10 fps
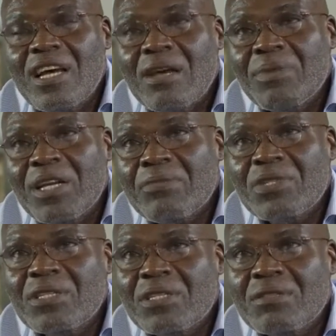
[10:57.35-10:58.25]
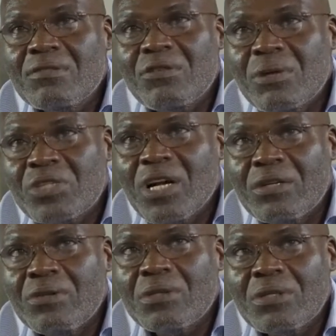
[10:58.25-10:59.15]
epilepsy from
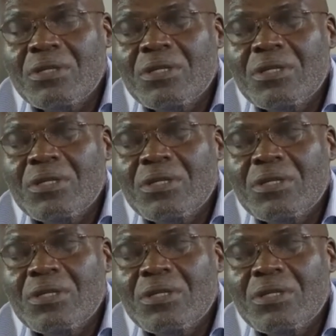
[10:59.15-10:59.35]
childhood.